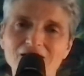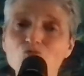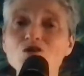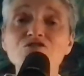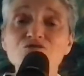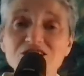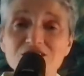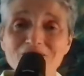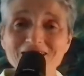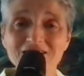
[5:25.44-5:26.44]
and whether you need
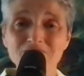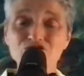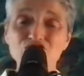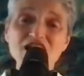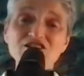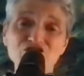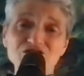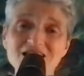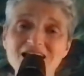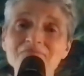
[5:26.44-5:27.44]
to make some
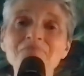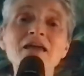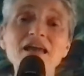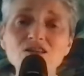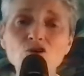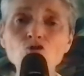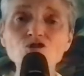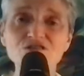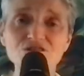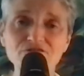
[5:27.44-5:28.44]
changes there in
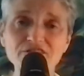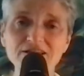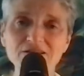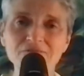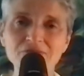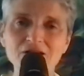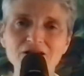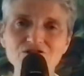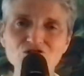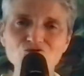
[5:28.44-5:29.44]
order to feel
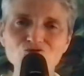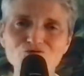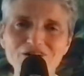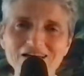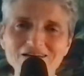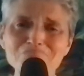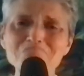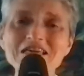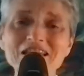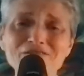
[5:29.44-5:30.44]
as though you've had a
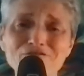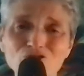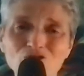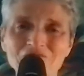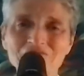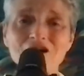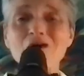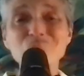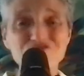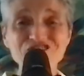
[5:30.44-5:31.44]
meaningful
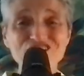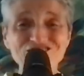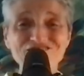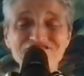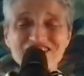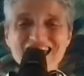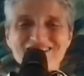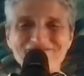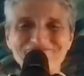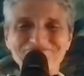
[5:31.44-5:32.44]
and productive day.